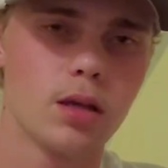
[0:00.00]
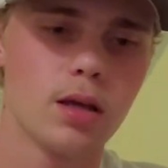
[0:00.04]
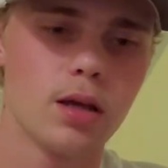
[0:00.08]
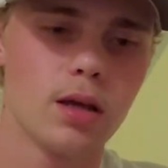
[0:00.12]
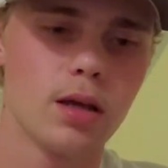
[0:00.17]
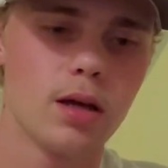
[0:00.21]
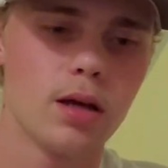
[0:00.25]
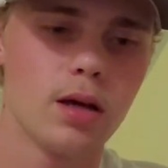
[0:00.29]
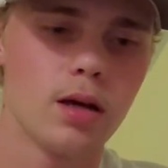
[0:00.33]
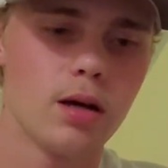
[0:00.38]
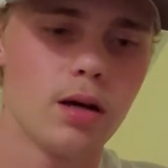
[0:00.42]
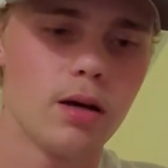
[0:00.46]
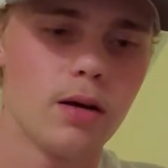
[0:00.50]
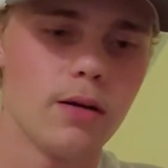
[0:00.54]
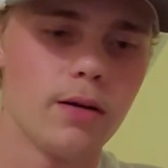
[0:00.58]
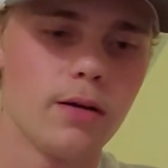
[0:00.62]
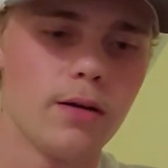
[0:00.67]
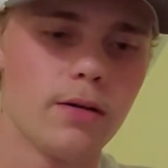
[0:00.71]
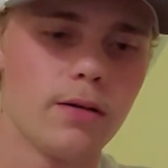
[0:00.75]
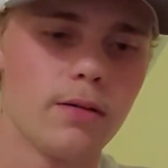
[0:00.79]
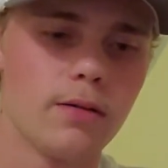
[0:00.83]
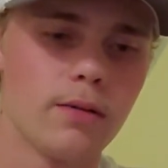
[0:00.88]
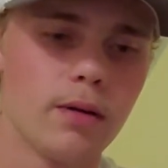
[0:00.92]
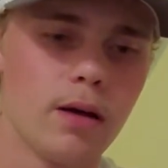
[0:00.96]
uh,
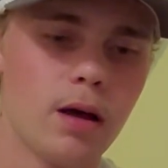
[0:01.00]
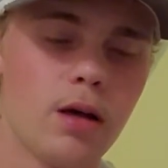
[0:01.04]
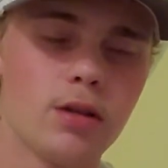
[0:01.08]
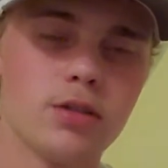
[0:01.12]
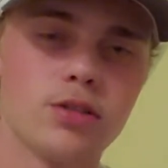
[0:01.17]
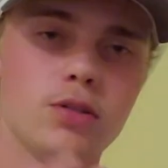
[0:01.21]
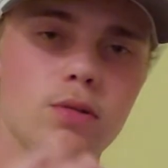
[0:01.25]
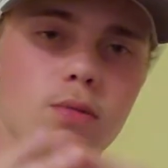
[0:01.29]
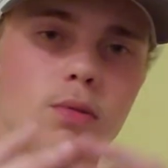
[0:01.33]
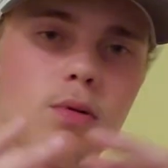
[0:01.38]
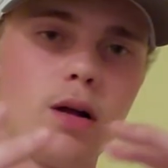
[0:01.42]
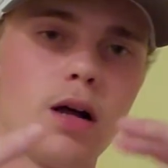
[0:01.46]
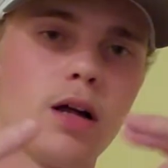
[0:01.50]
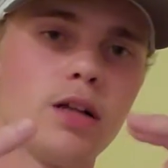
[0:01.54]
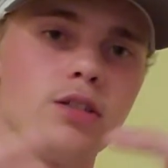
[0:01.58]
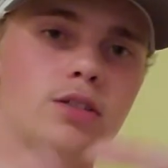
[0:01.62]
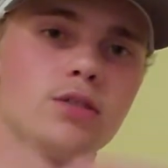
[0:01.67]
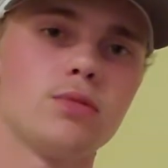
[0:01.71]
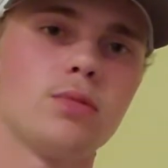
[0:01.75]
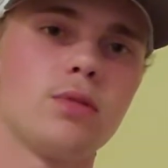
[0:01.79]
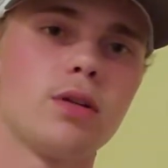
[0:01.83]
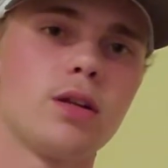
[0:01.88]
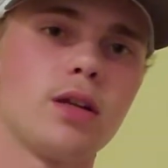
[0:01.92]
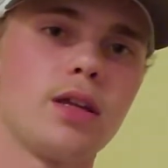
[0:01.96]
I
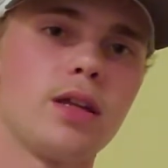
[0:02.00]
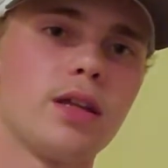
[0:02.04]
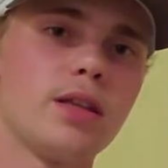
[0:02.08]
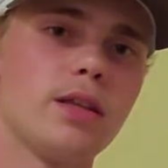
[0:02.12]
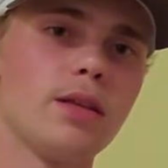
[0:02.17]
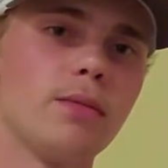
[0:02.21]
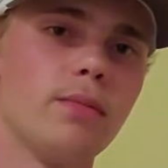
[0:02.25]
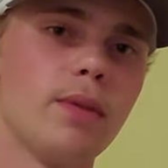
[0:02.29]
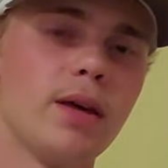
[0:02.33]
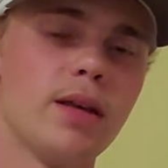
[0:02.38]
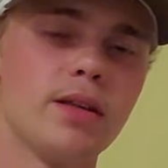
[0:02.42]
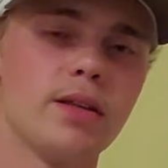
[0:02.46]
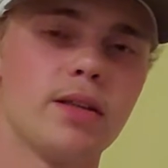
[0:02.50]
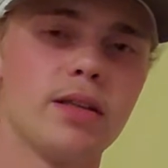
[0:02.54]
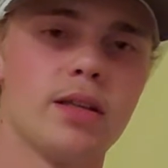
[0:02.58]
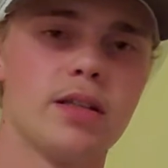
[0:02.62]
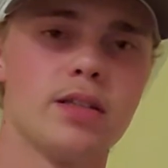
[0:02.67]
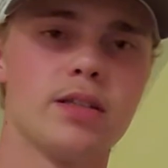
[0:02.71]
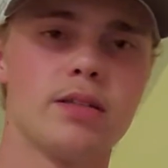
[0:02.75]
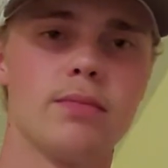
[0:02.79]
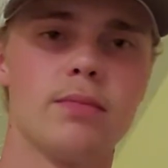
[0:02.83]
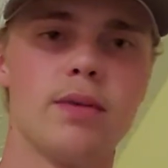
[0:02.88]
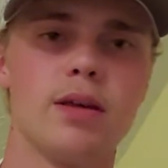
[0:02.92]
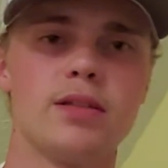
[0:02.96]
just want to get
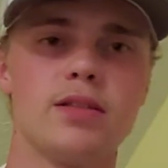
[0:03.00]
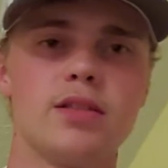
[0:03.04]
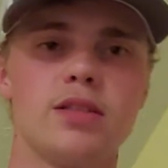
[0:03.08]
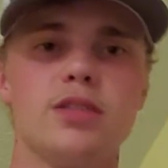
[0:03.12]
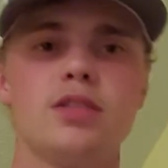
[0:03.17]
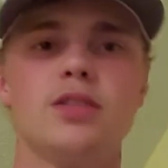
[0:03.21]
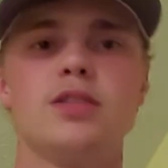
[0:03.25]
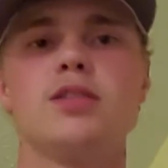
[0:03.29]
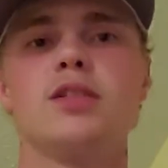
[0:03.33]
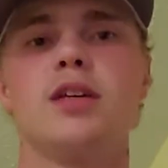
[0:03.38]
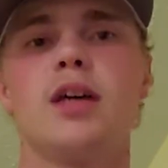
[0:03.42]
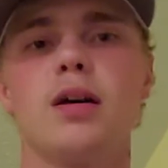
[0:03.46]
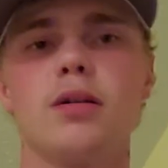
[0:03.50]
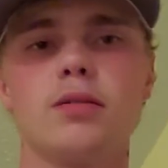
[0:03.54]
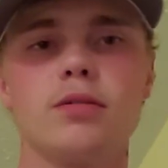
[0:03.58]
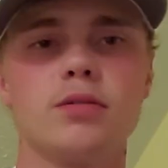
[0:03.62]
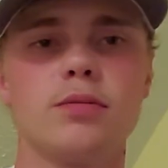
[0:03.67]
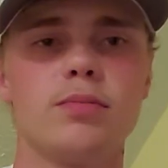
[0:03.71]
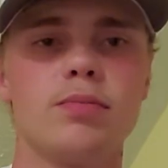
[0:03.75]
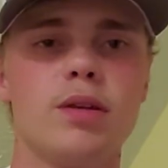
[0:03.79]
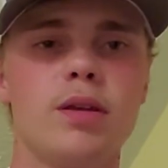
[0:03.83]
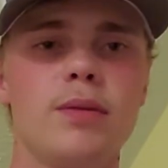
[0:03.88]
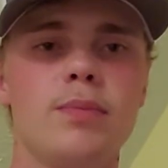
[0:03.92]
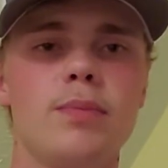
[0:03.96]
some messages out to
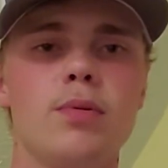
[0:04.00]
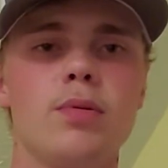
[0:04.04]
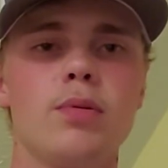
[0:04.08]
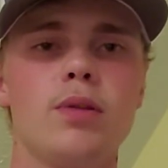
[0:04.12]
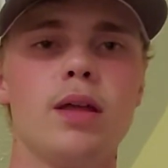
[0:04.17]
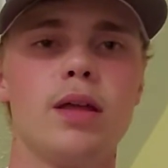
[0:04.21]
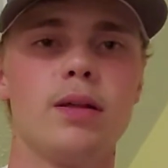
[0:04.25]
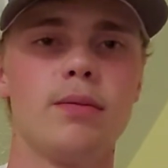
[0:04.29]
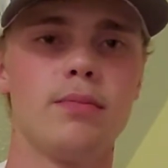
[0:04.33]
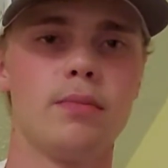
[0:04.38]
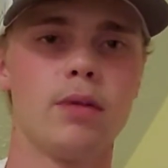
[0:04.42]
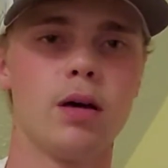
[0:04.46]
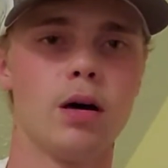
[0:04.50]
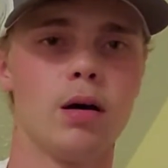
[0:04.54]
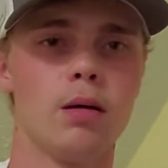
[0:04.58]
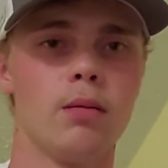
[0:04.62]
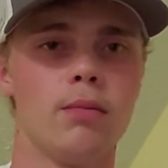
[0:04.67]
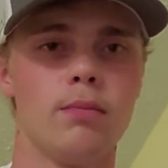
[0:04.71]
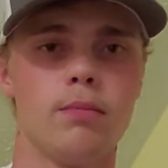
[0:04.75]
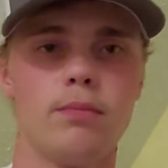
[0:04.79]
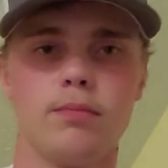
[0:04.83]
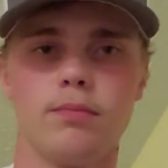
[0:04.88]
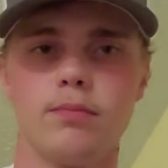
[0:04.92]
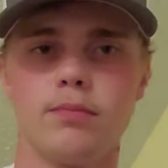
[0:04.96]
people that
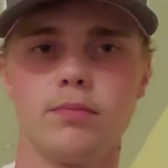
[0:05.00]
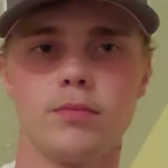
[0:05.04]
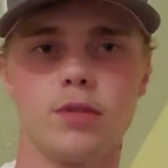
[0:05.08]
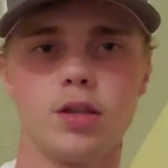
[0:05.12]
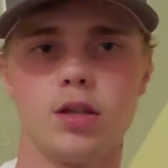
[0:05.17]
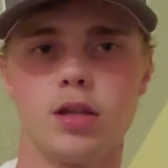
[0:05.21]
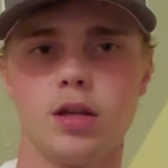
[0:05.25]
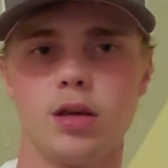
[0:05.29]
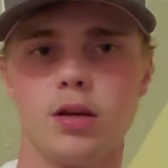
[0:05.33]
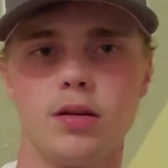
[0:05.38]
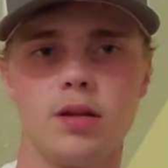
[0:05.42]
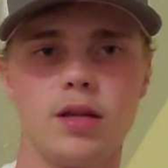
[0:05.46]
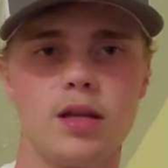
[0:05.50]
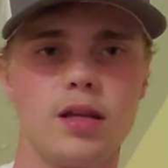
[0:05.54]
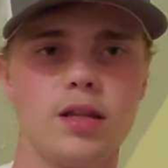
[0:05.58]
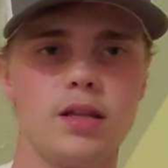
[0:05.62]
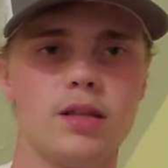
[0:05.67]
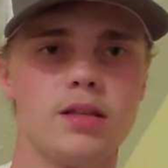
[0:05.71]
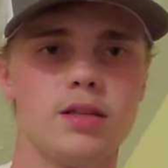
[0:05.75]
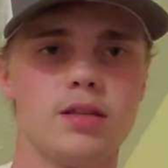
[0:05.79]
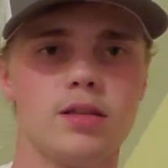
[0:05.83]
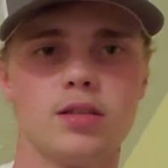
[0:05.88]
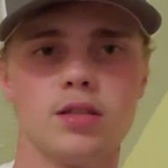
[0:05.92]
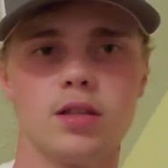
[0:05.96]

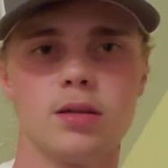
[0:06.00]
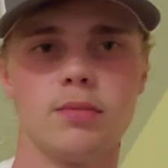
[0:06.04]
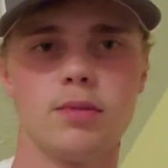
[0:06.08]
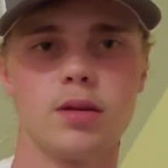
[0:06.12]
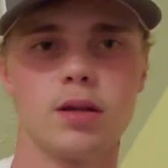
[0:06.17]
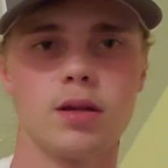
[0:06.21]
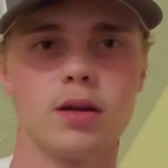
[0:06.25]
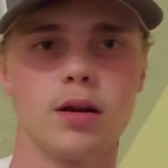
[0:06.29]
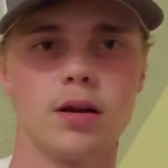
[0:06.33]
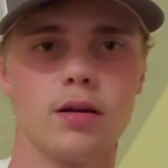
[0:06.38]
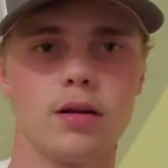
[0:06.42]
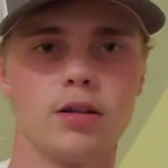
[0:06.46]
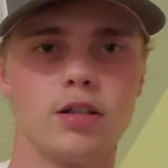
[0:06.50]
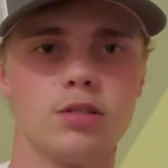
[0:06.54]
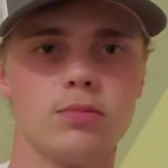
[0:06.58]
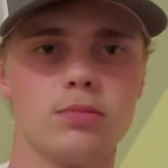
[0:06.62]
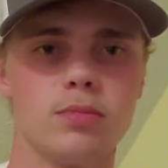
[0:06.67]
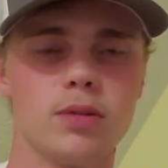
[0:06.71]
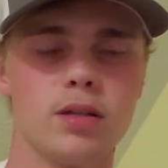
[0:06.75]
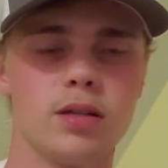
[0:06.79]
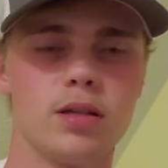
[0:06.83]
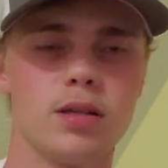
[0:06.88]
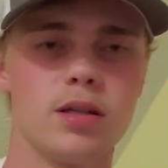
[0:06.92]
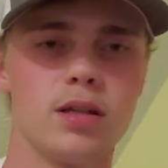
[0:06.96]
need some
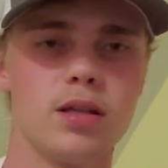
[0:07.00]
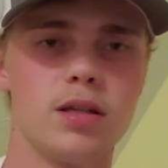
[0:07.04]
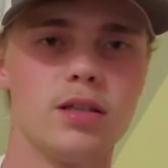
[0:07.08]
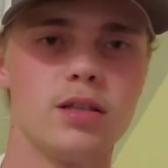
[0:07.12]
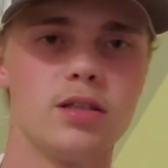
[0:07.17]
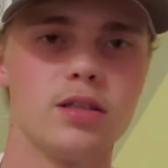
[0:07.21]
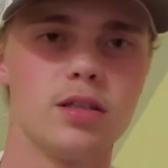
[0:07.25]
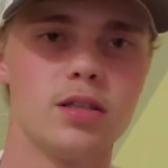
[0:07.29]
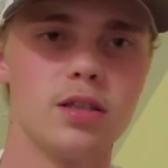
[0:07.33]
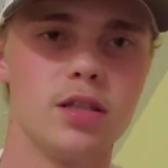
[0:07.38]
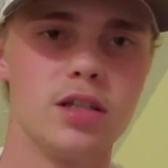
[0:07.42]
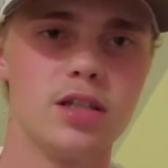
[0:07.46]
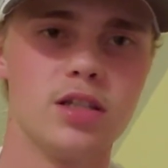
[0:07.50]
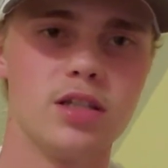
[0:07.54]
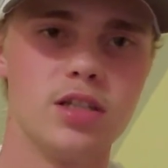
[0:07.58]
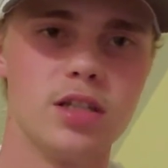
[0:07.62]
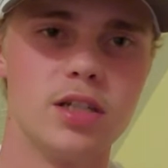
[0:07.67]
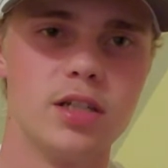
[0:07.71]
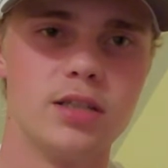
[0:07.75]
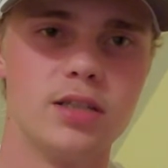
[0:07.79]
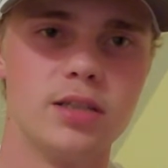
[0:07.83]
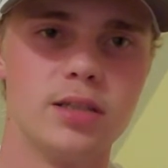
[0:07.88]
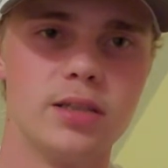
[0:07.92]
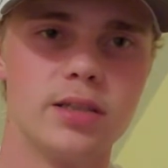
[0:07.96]
encouragement, need
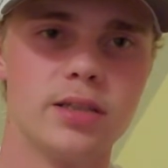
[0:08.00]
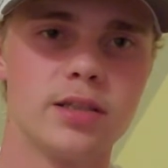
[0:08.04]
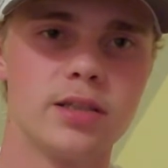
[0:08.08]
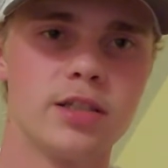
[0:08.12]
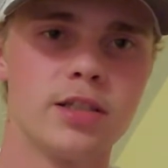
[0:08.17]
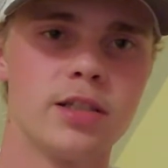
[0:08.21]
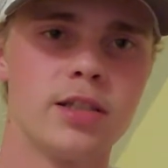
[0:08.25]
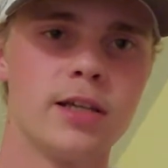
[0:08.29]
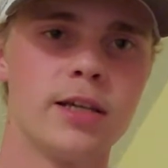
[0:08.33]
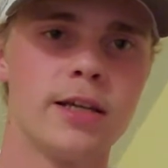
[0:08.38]
Jesus